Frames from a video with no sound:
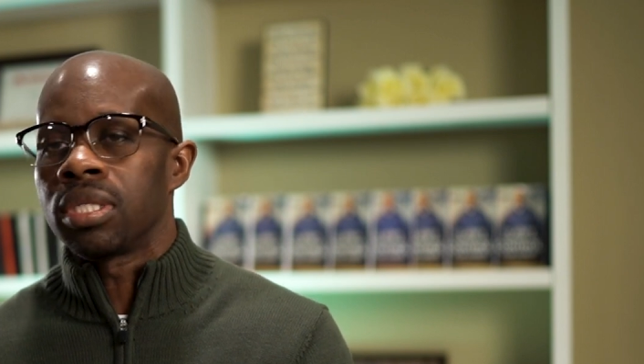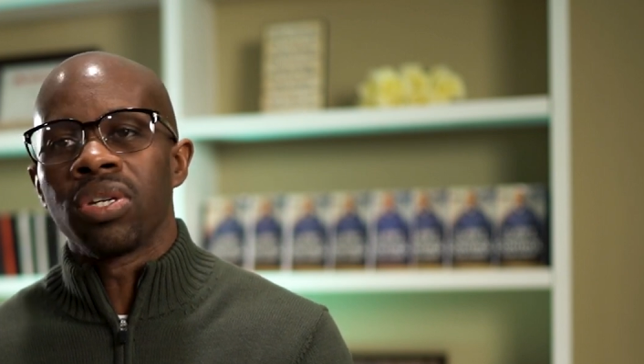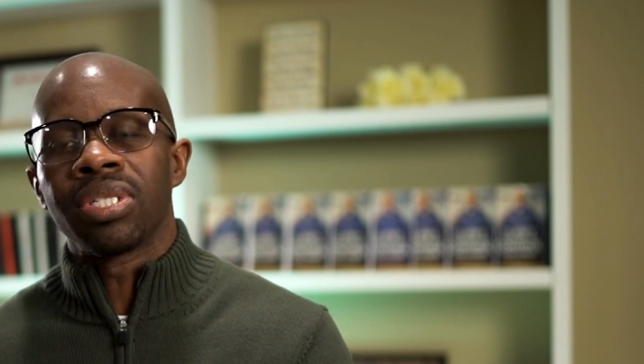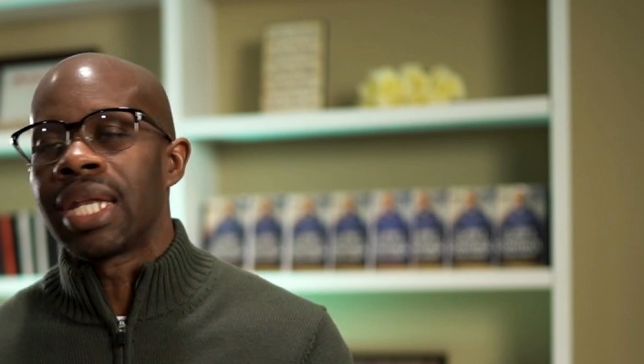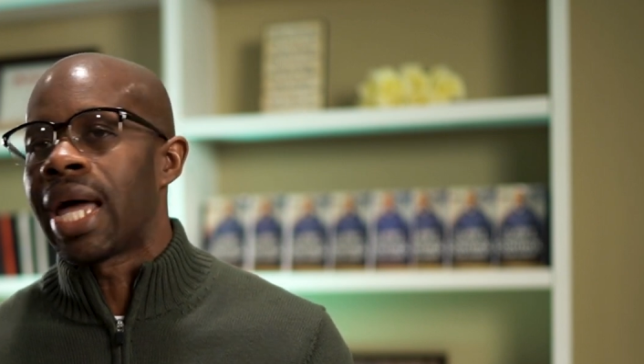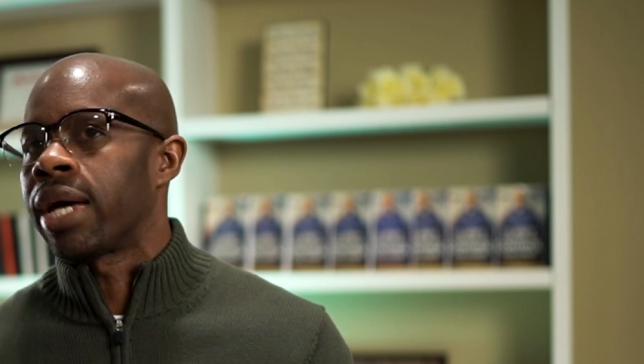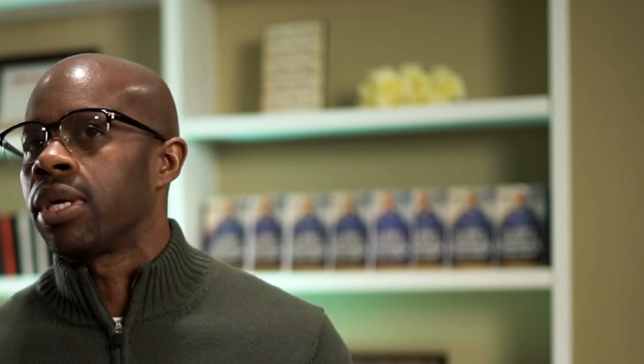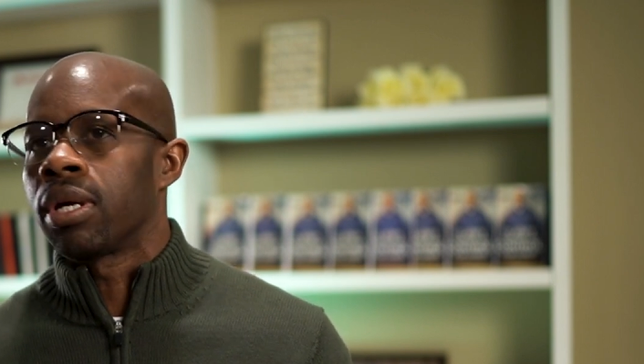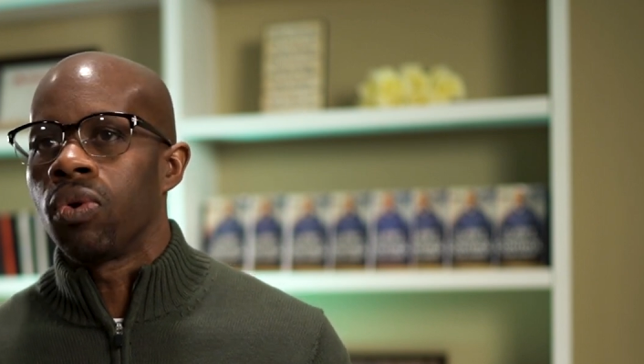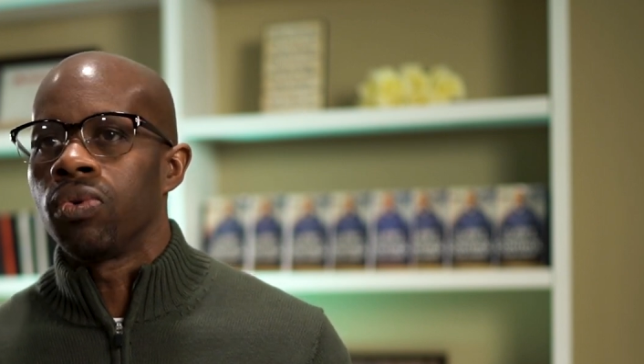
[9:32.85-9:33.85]
there's a lot
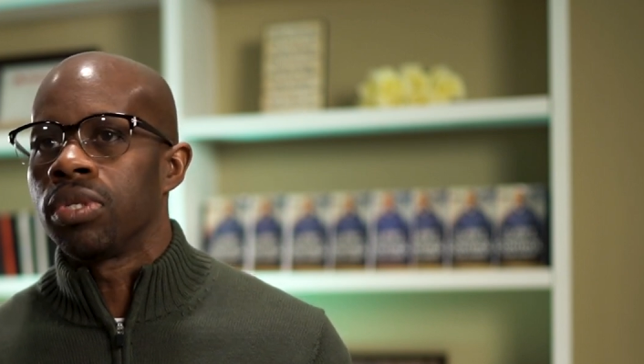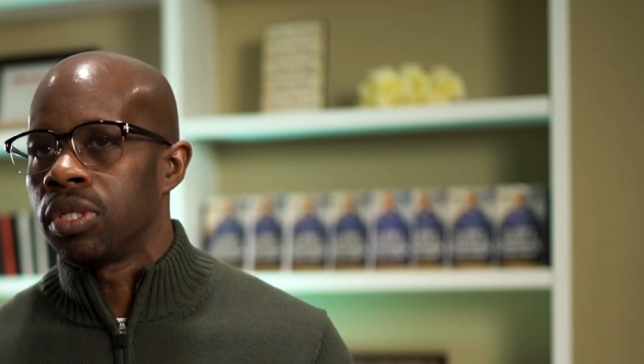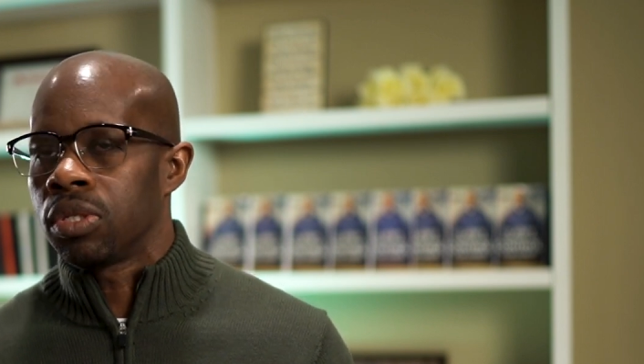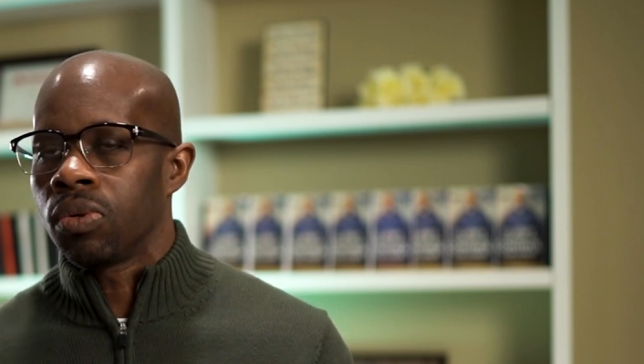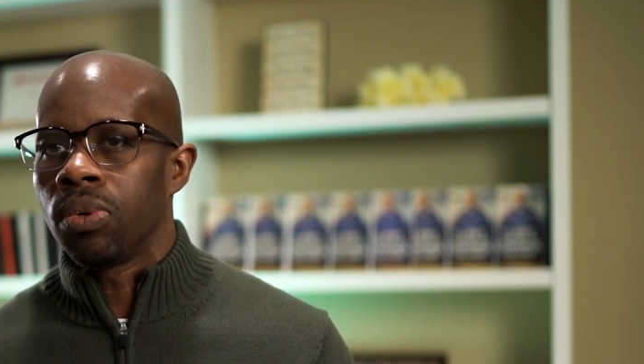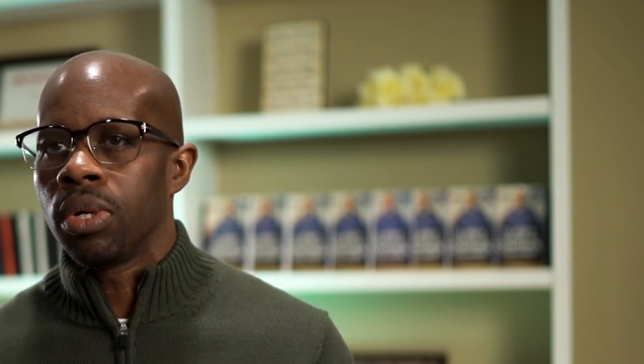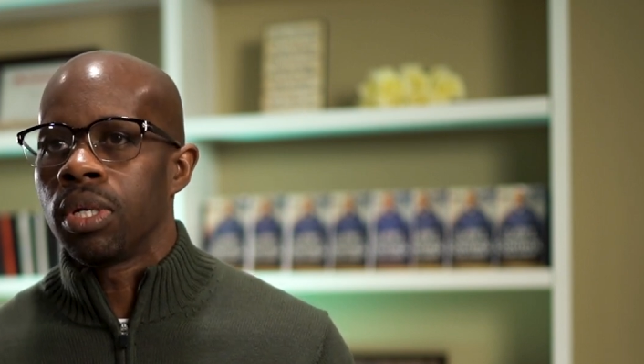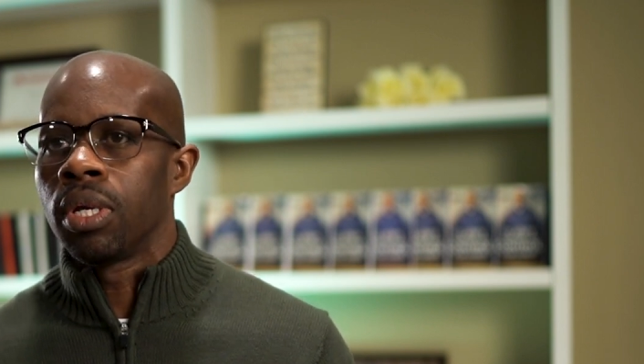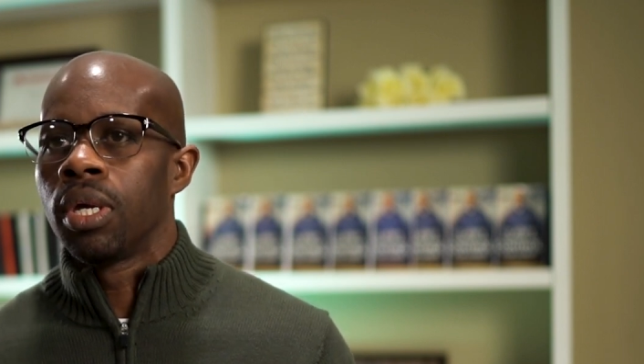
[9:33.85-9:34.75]
that goes into it.